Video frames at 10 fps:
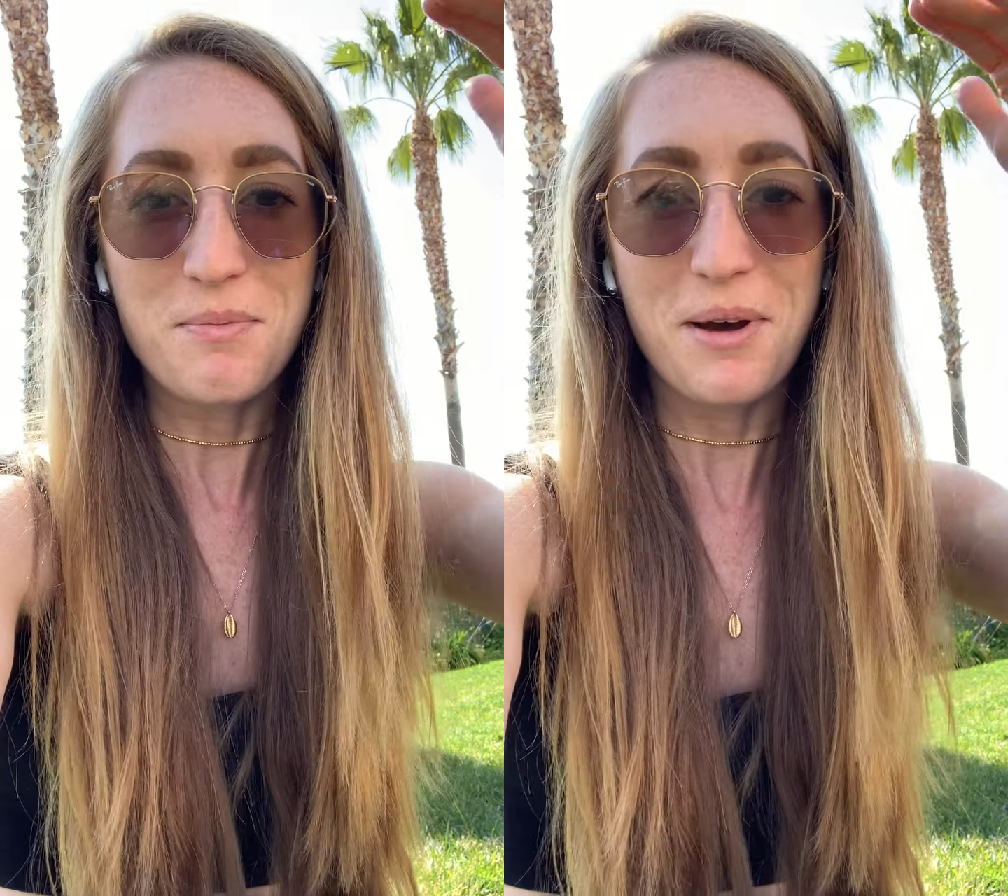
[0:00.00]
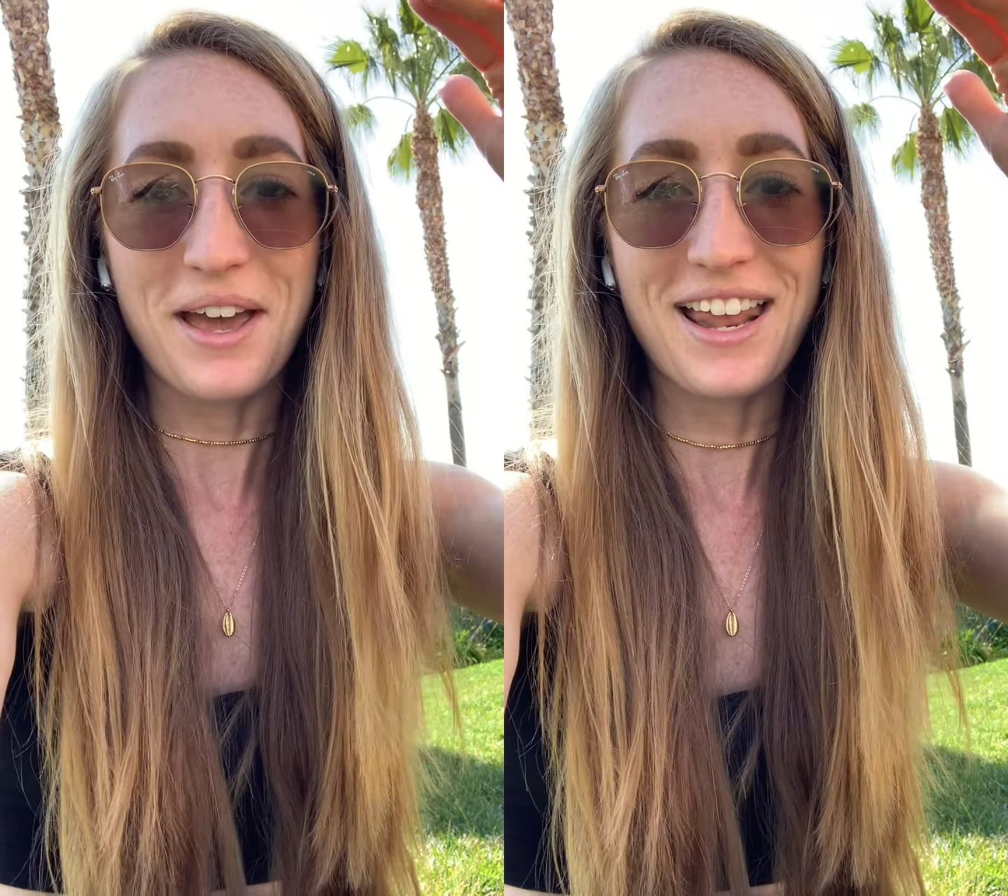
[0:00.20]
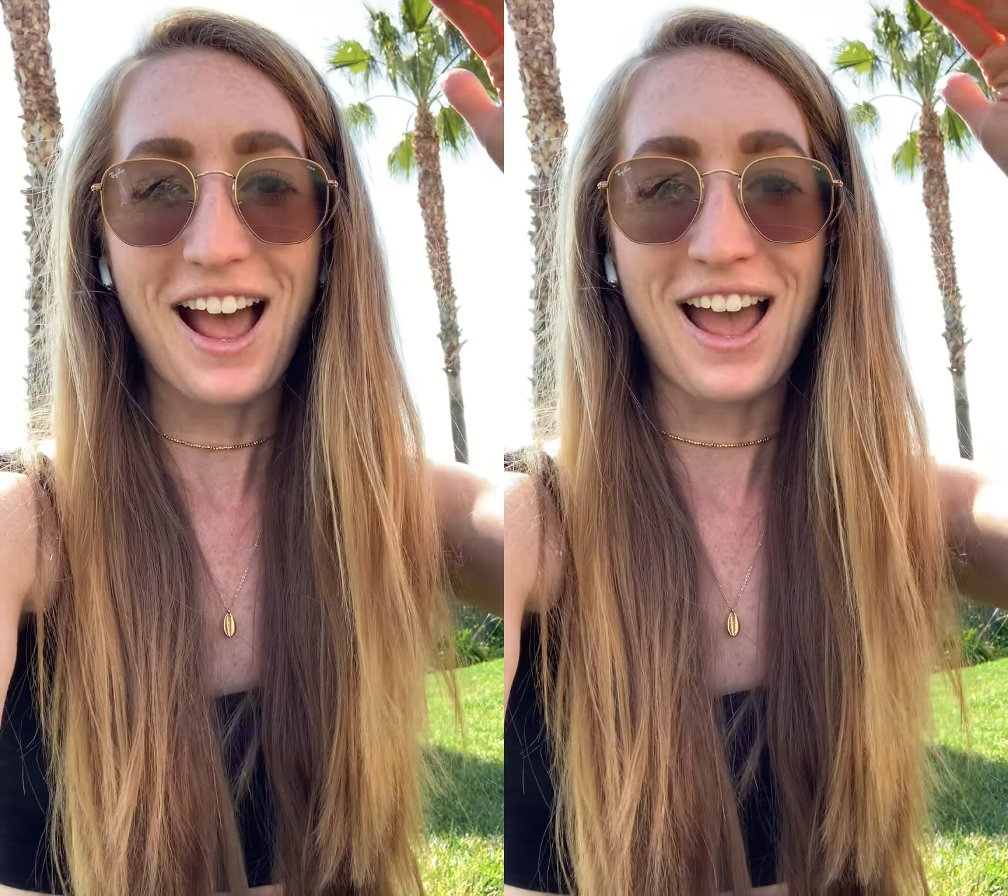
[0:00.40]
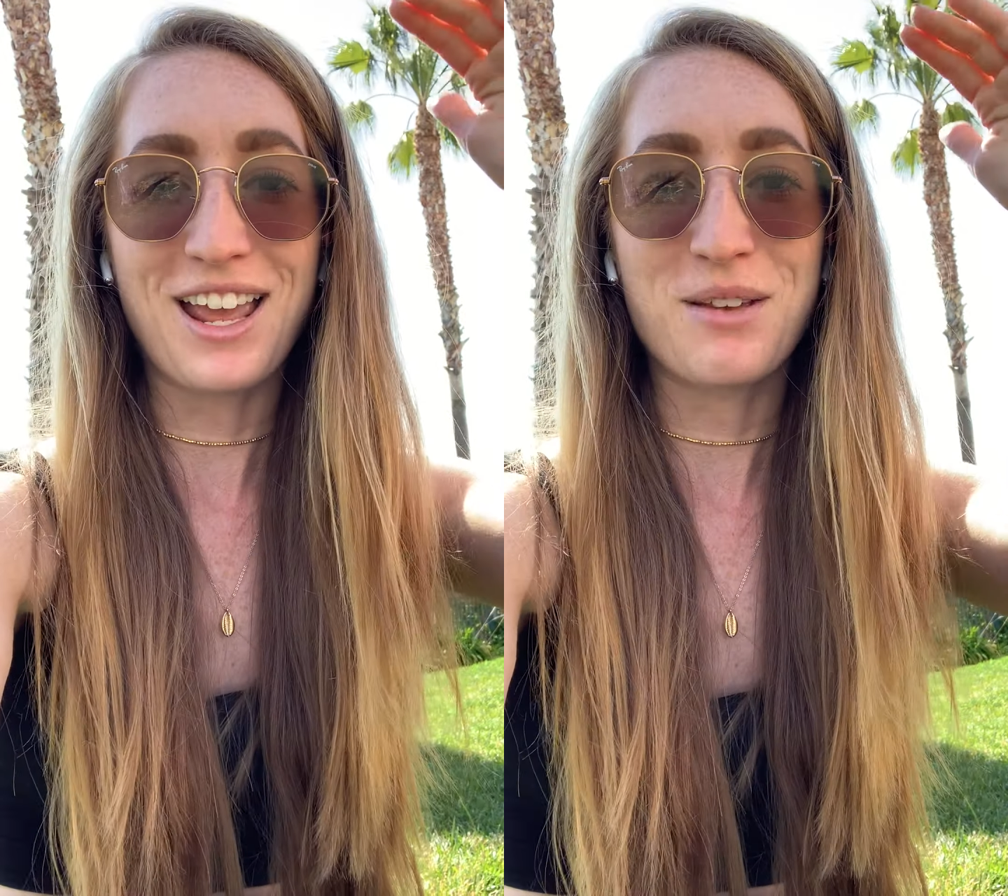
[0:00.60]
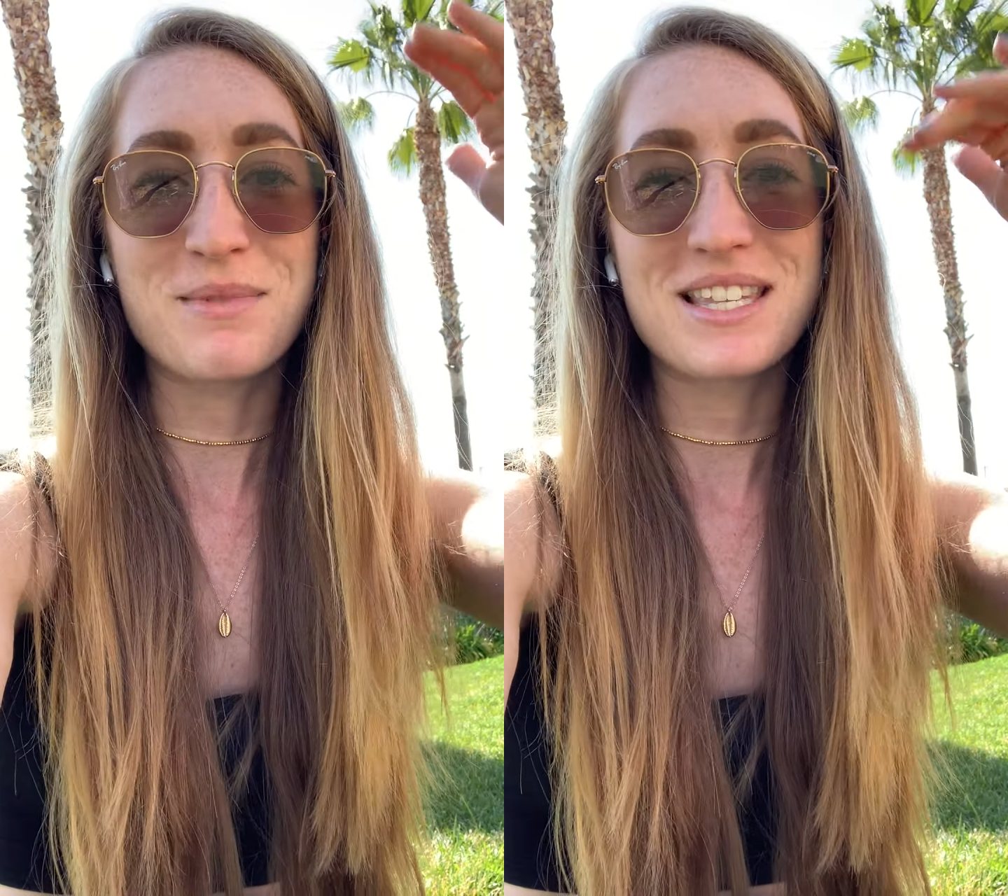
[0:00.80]
but I
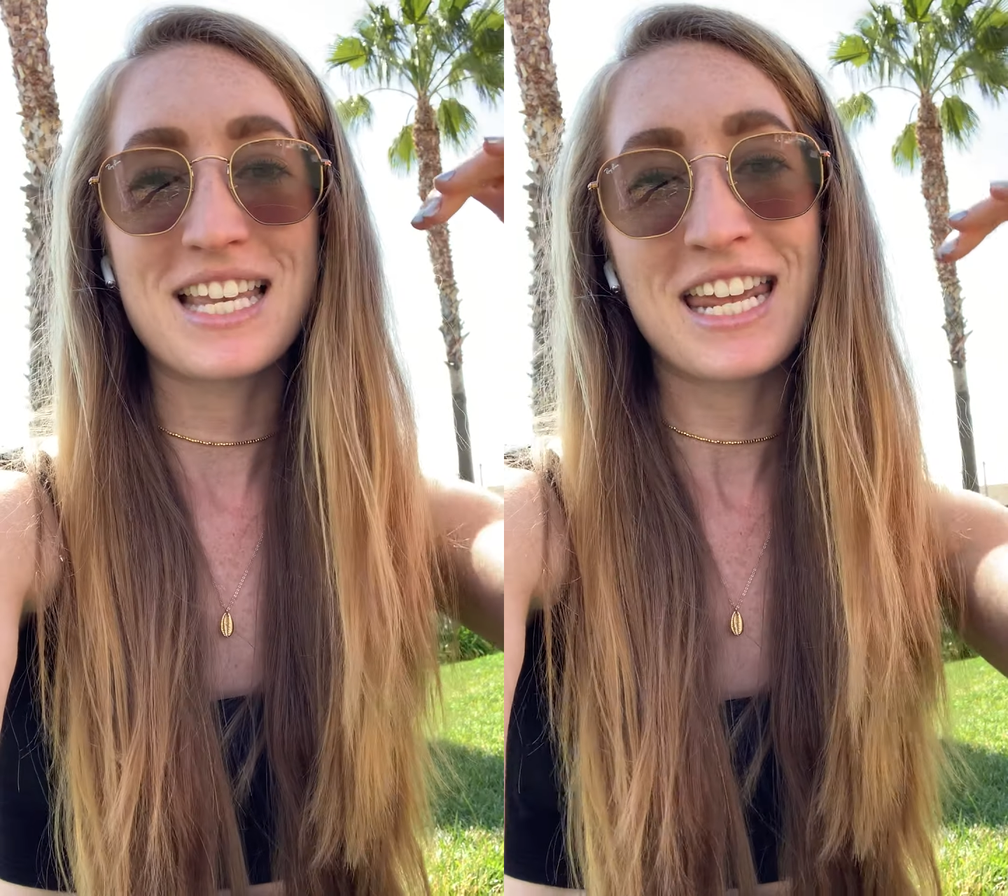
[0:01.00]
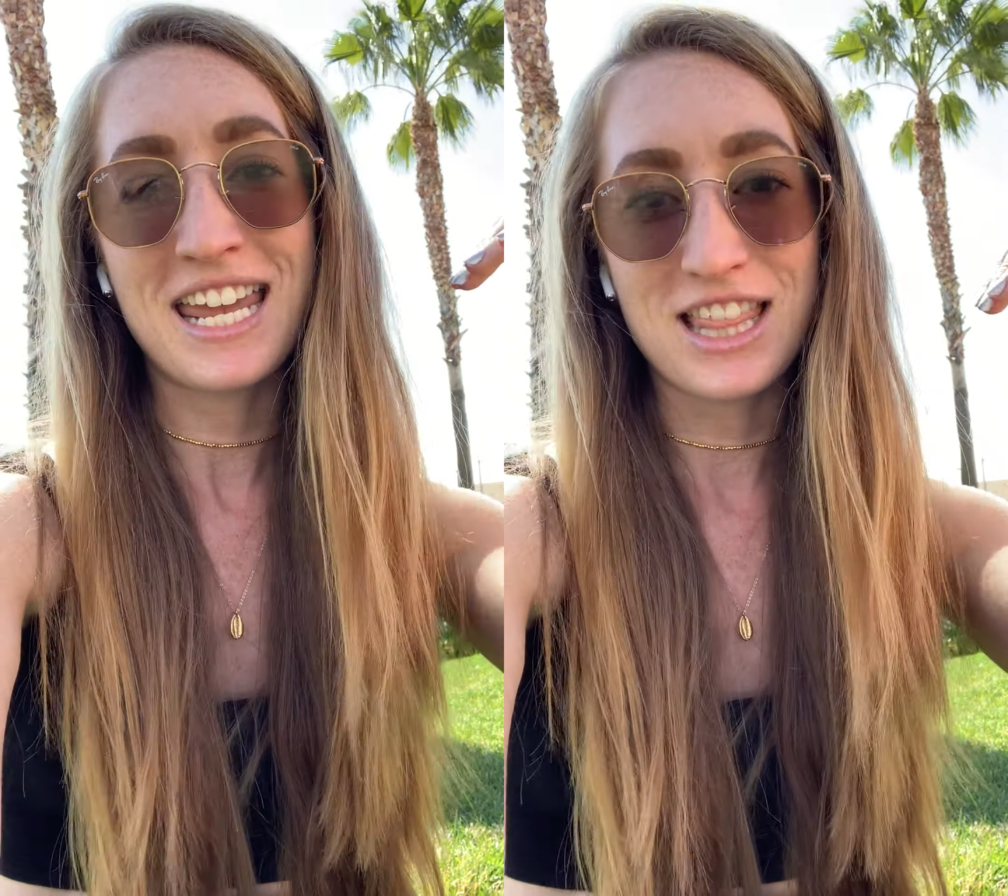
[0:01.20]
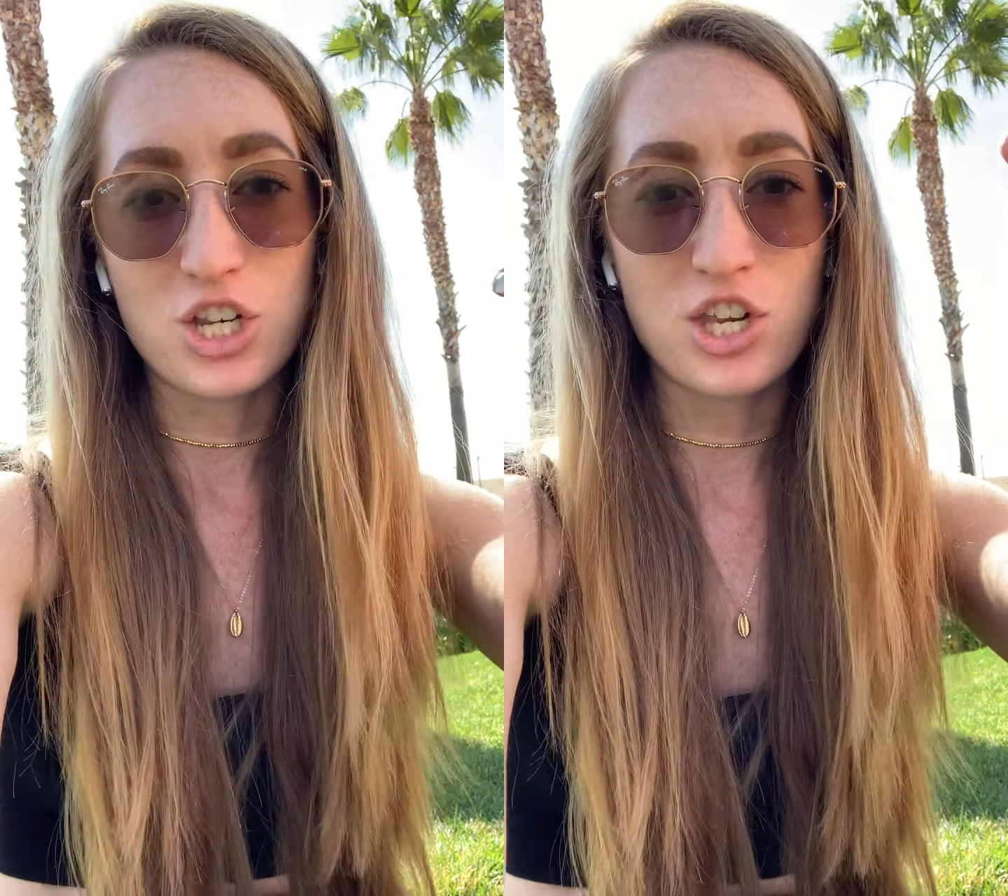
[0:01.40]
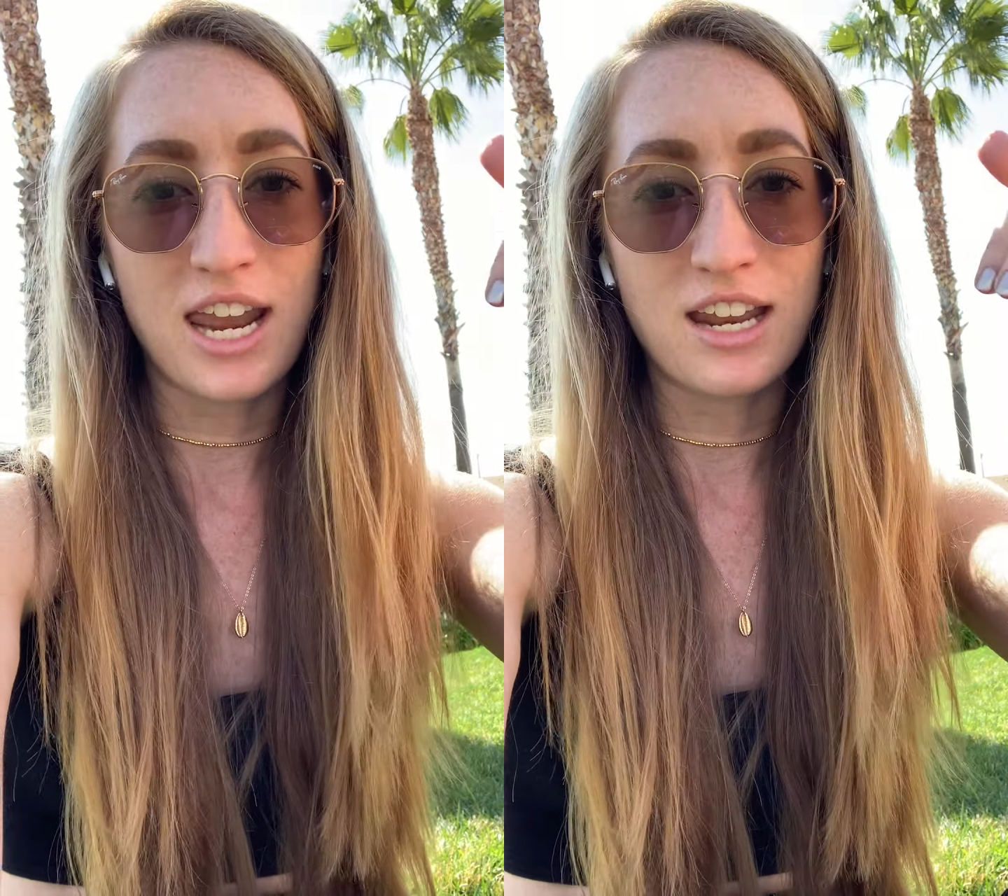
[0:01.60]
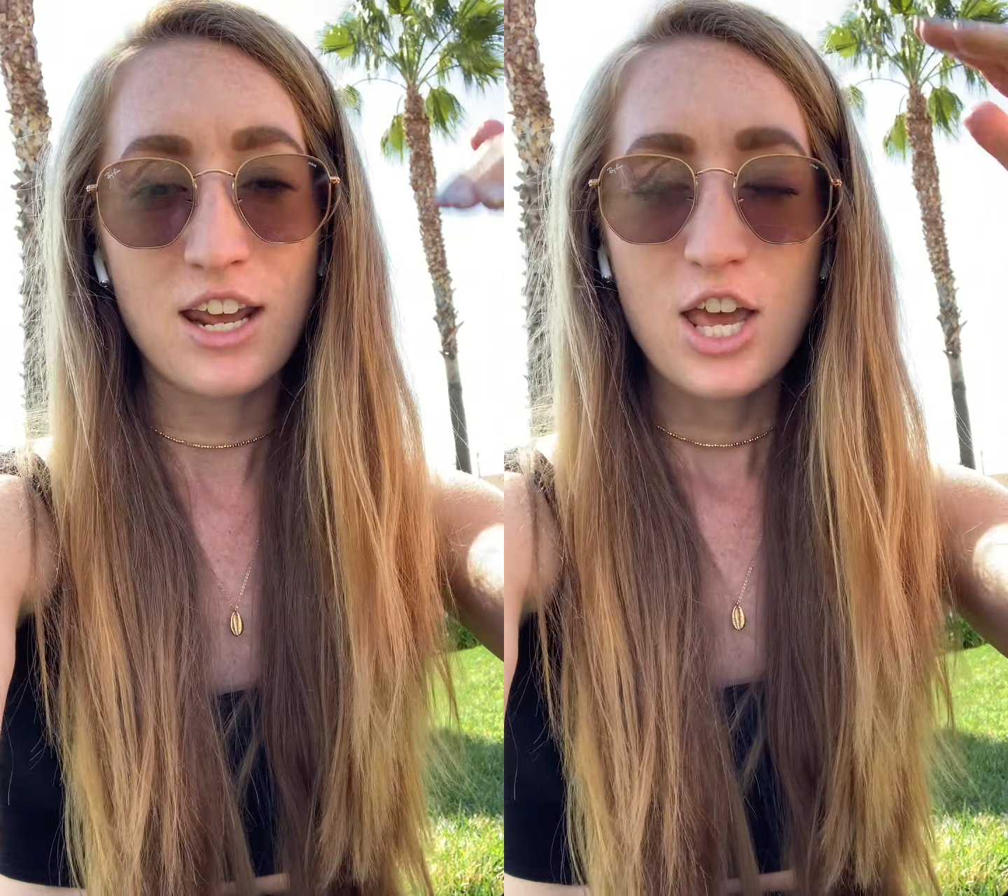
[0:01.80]
am sitting in the
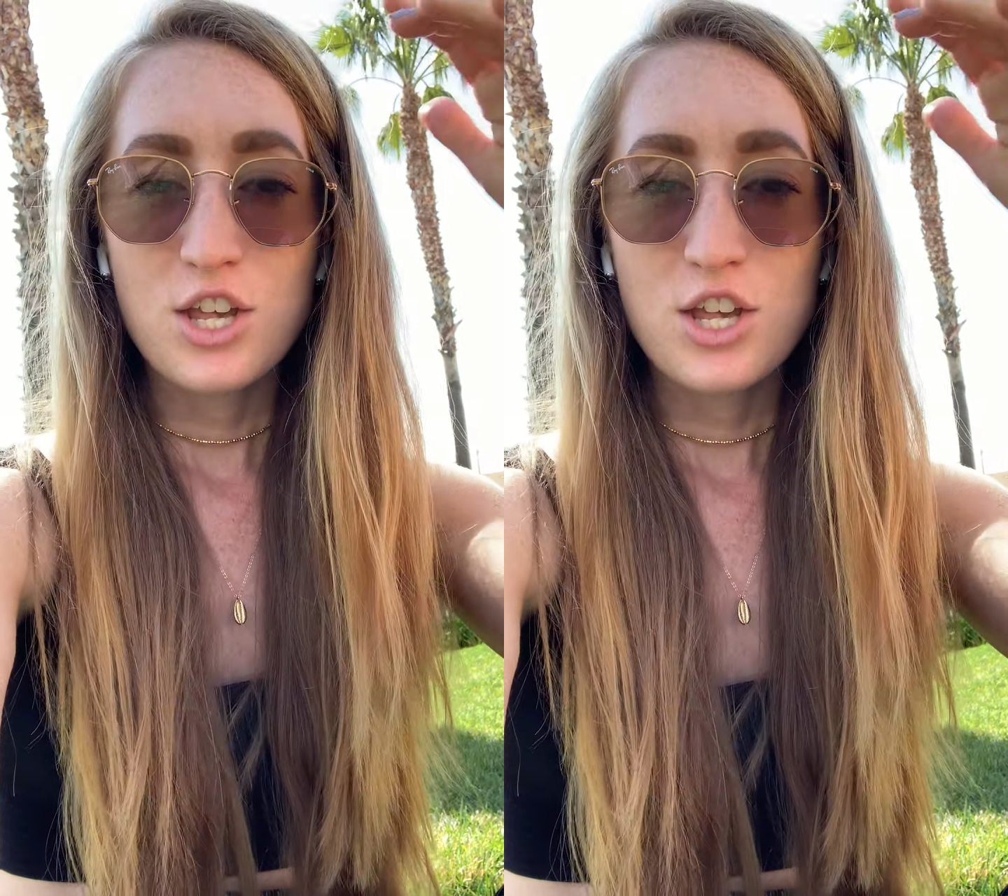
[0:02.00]
shade.